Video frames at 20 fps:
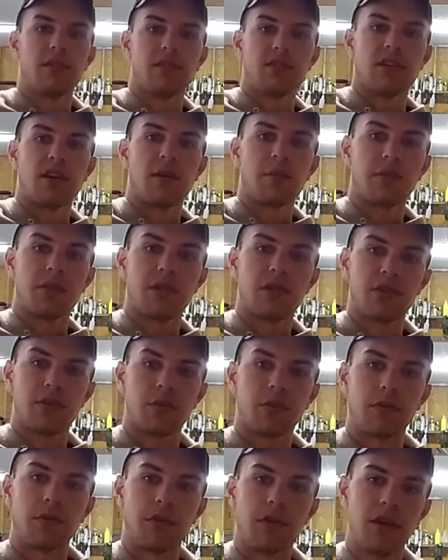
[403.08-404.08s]
Same with
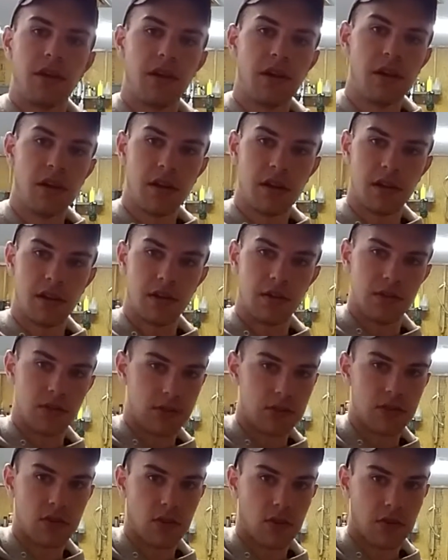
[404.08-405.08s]
this one, you
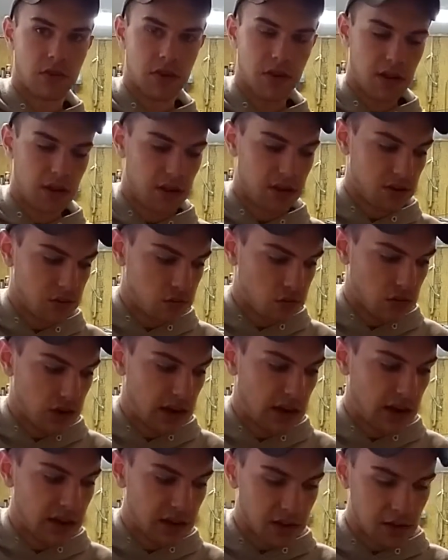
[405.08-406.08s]
just start and
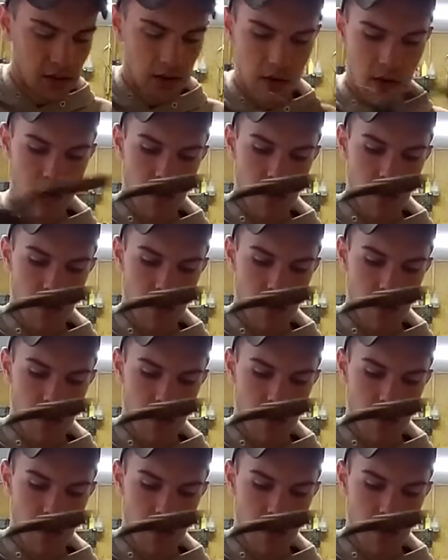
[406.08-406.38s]
drag it.